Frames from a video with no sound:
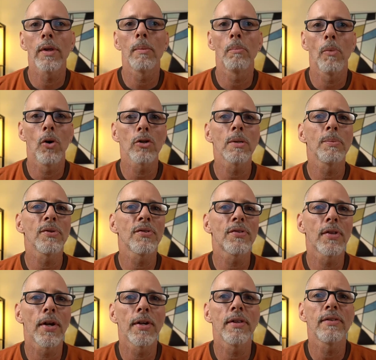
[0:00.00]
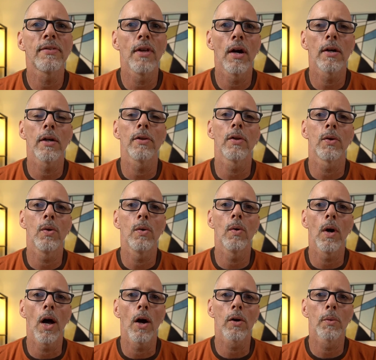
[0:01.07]
to multiple studies done on the Google
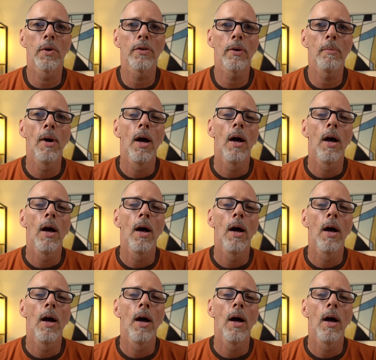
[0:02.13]
algorithm,